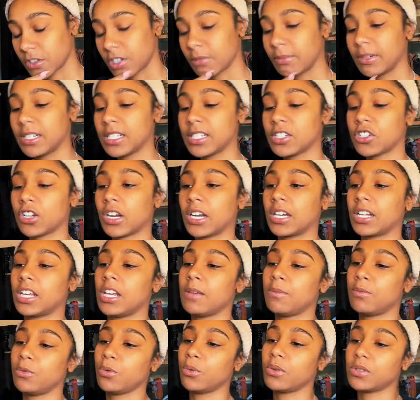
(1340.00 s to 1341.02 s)
Somebody's trying to
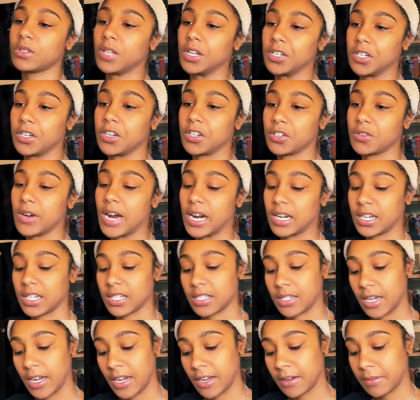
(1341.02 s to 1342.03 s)
keep you in such a
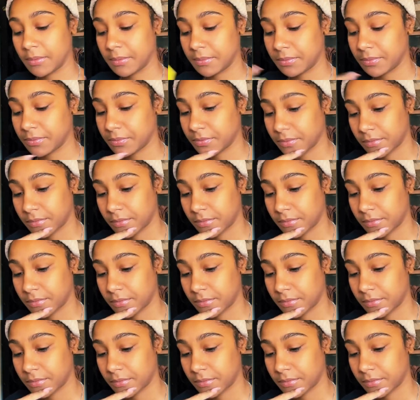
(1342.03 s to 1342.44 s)
distracted state.